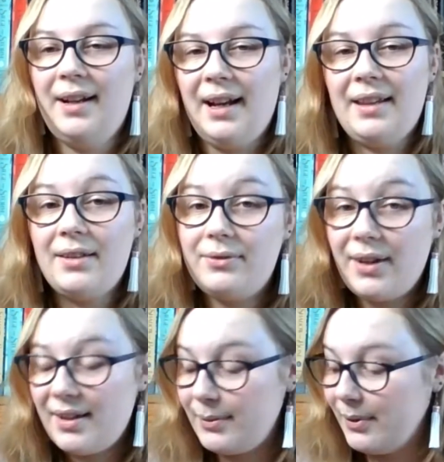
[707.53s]
And the
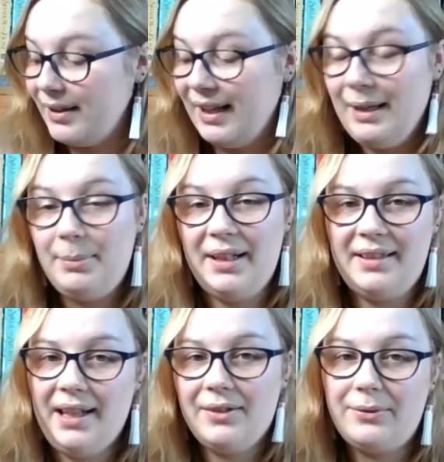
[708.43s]
first one that he picked
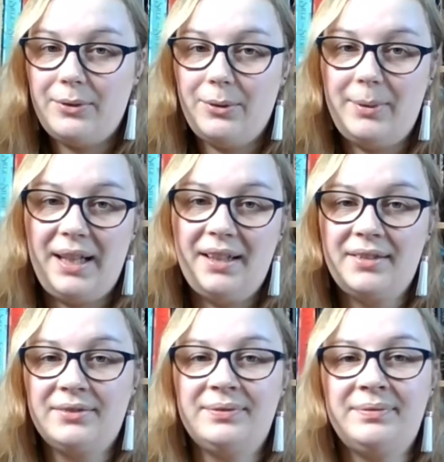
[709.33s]
out for me,
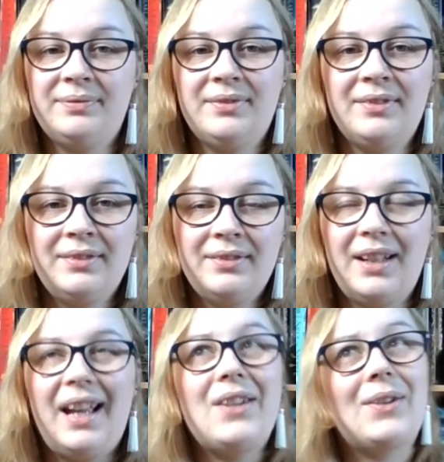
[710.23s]

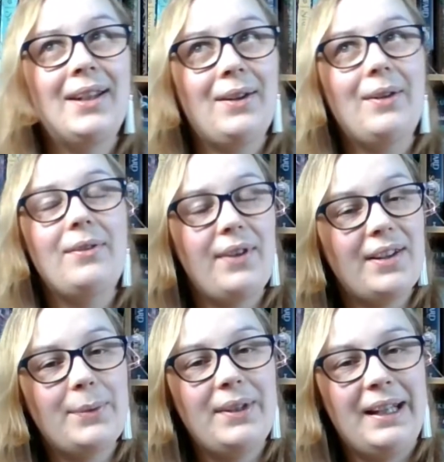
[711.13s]
actually no, the
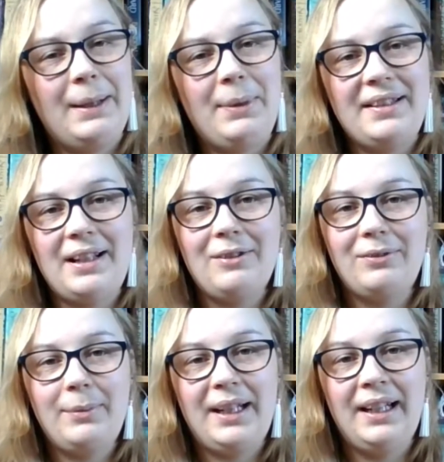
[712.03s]
first one he picked out
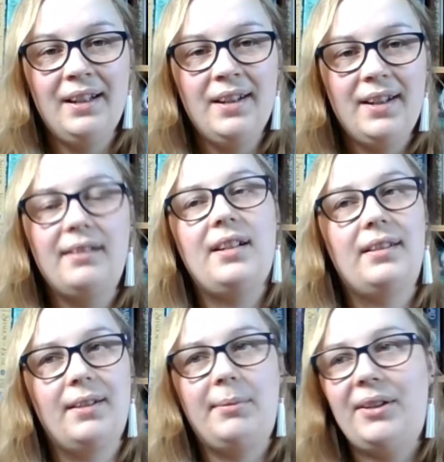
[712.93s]
for me, I'll tell
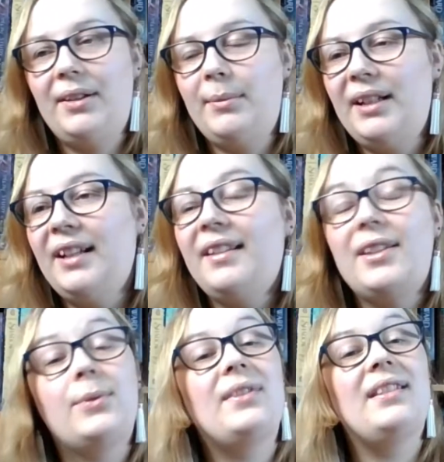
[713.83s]
you about in a minute.
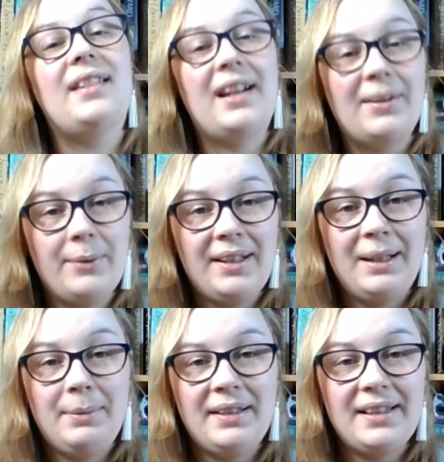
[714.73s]
This was the second one he
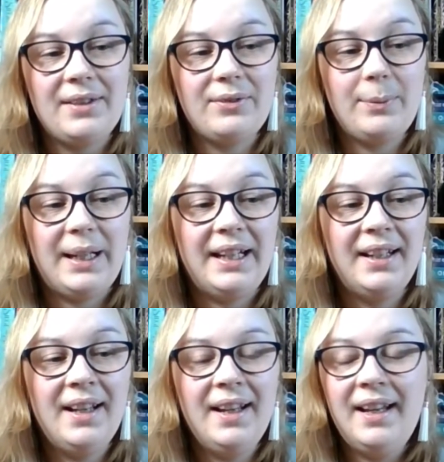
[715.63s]
picked out for me,
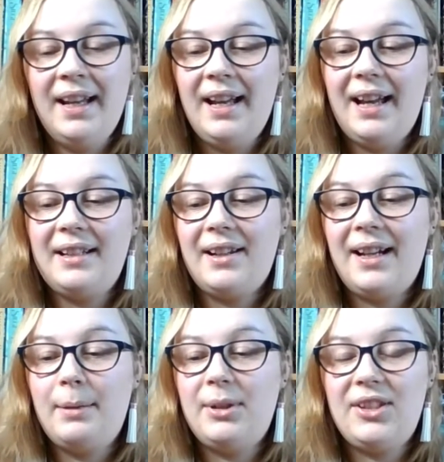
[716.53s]
and I
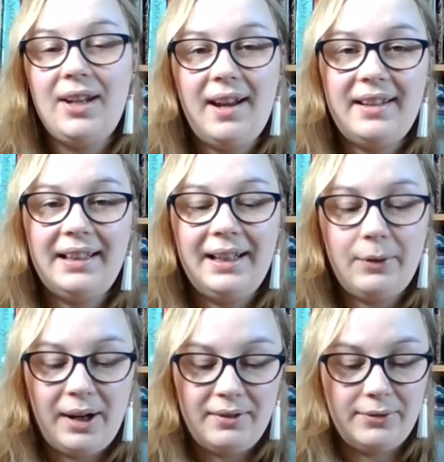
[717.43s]
am eternally
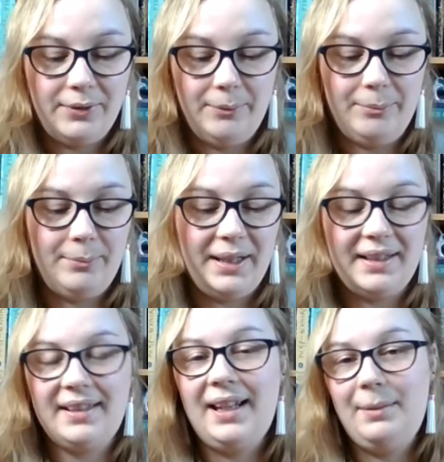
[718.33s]
grateful
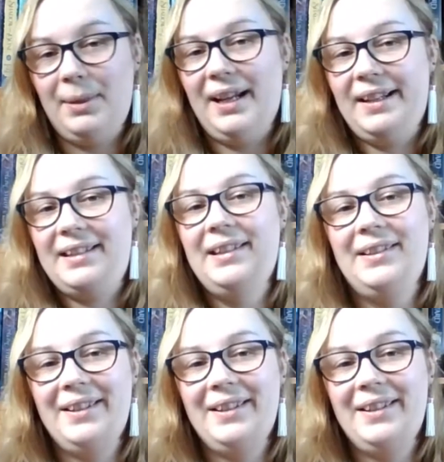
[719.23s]
because he picked